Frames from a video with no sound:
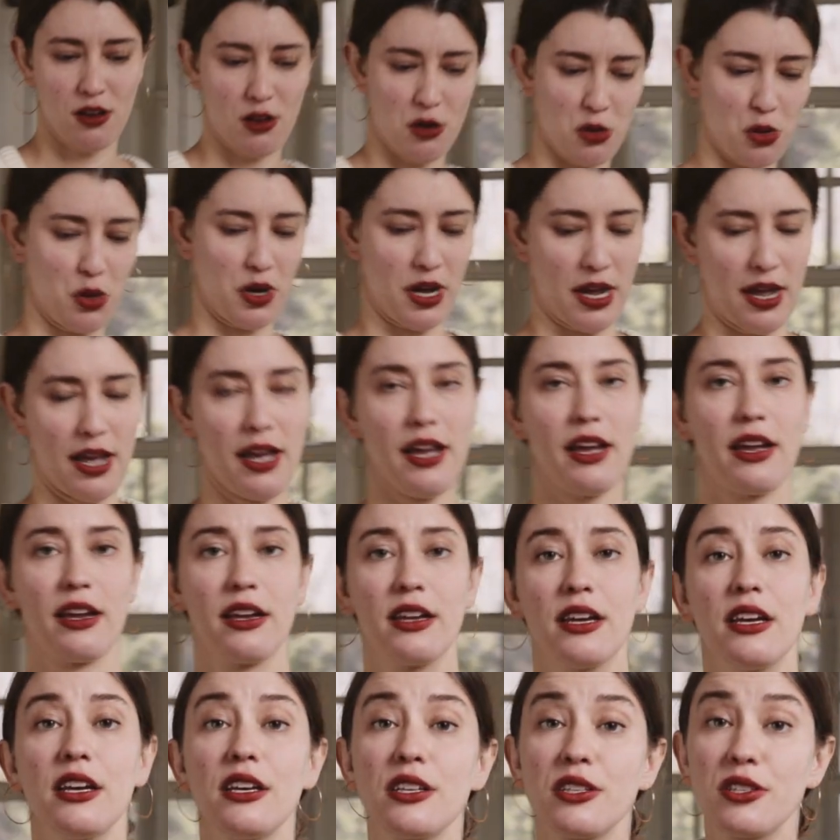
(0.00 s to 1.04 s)
Okay,
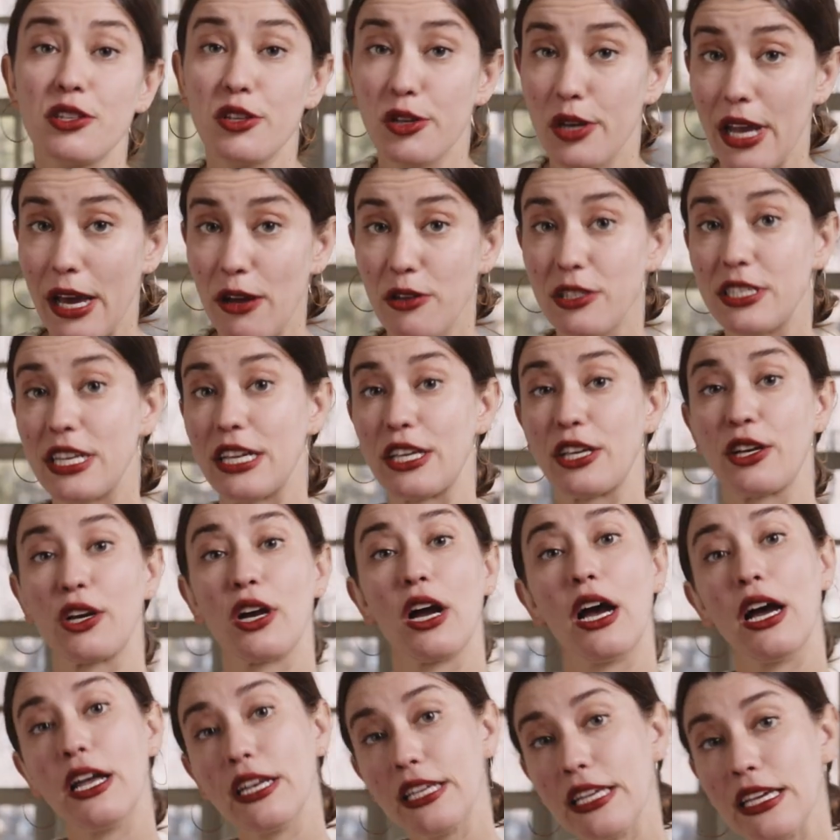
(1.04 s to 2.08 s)
so now take your
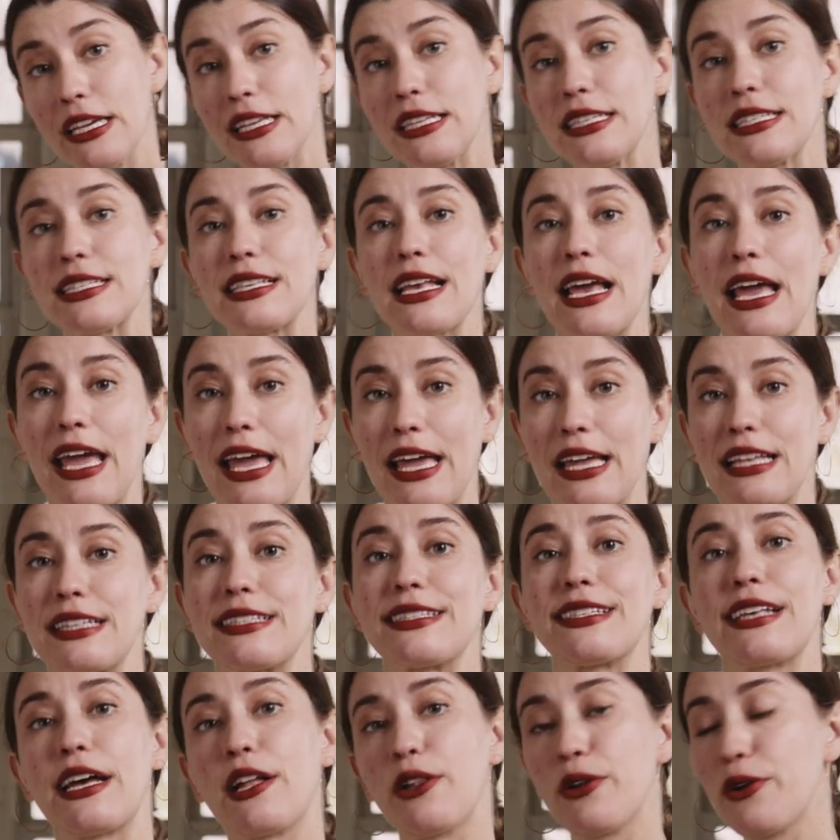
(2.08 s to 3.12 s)
onions and
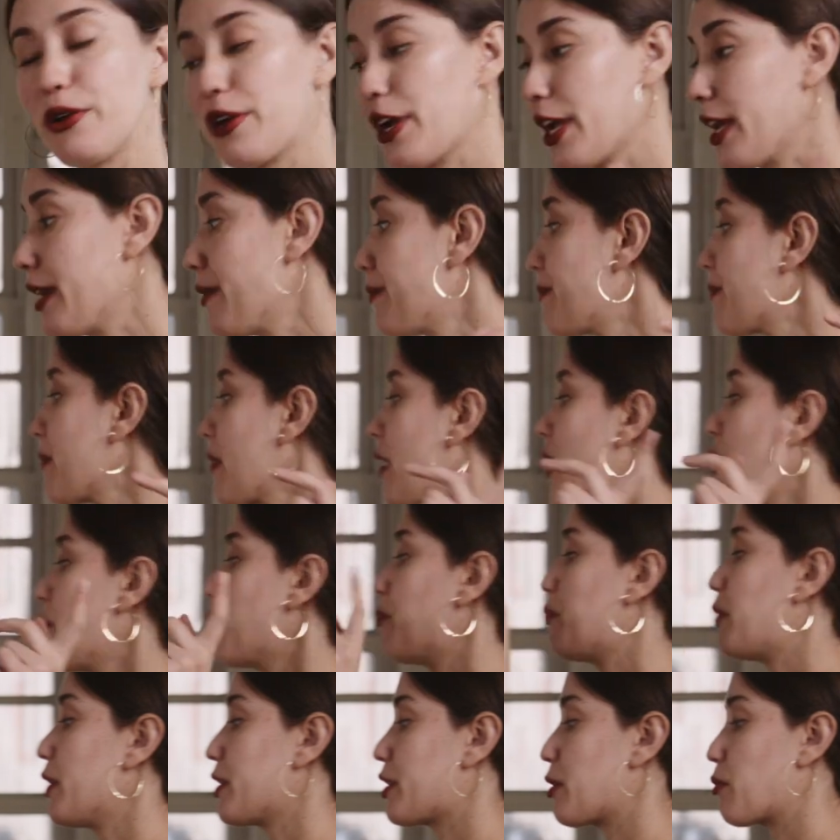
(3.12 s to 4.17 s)
celery,
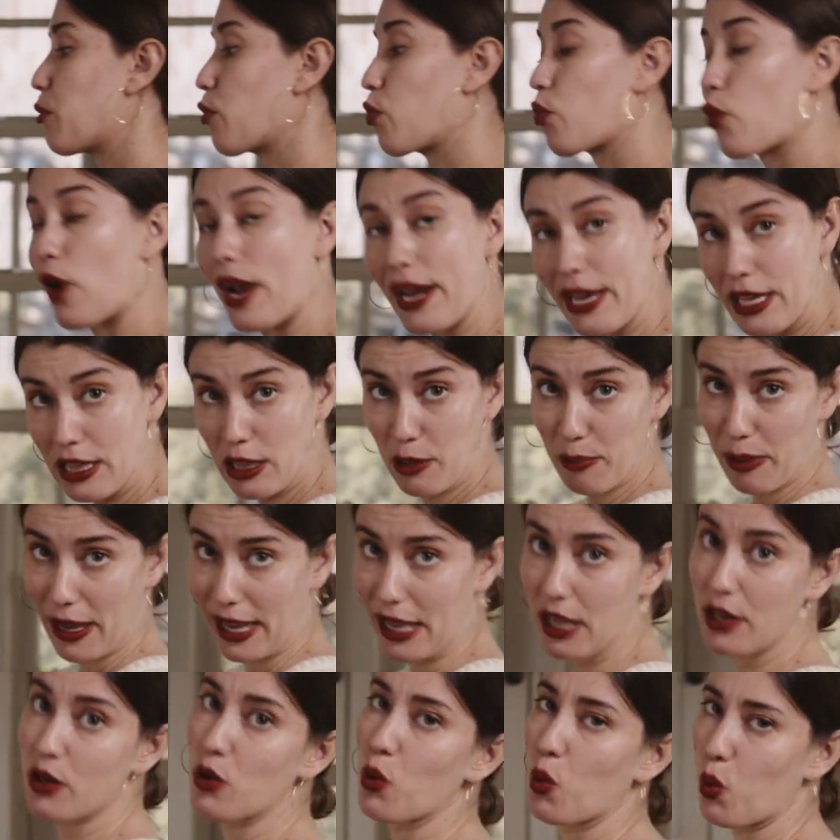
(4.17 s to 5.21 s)
put them right in the
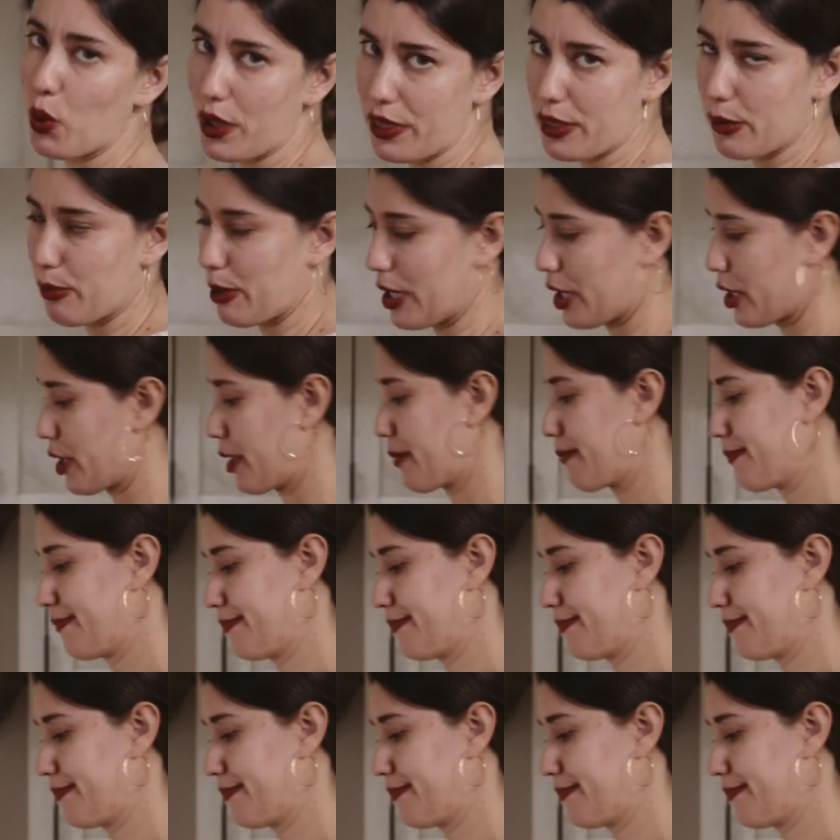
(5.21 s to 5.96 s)
pan with the butter.